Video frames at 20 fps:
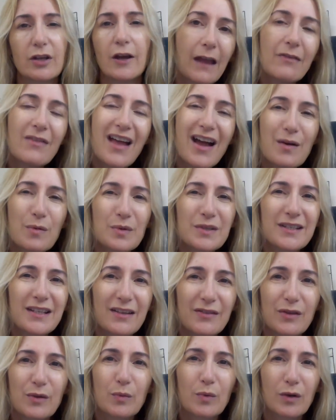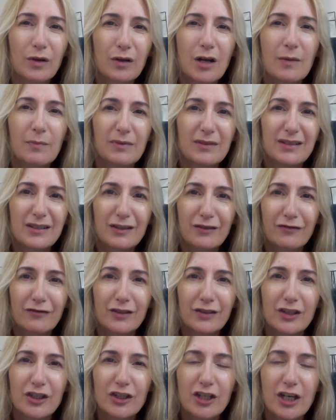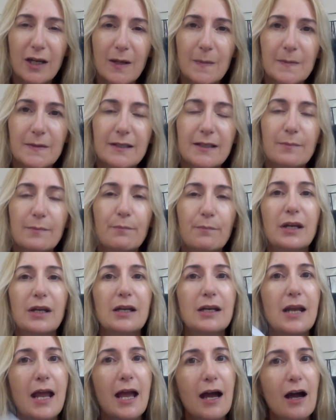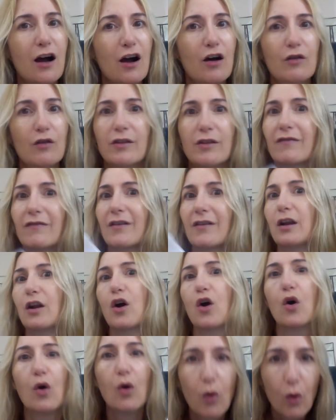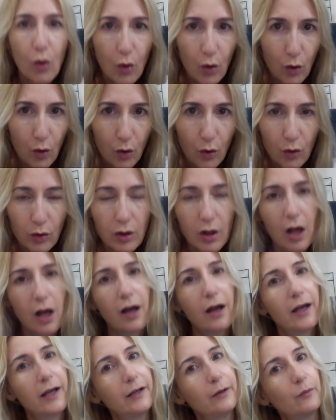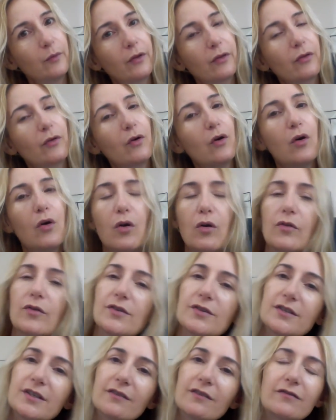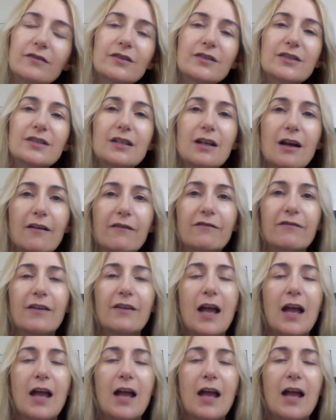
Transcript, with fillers: And that was it. There were a couple of different shapes, but now they've got a whole line with all this different stuff.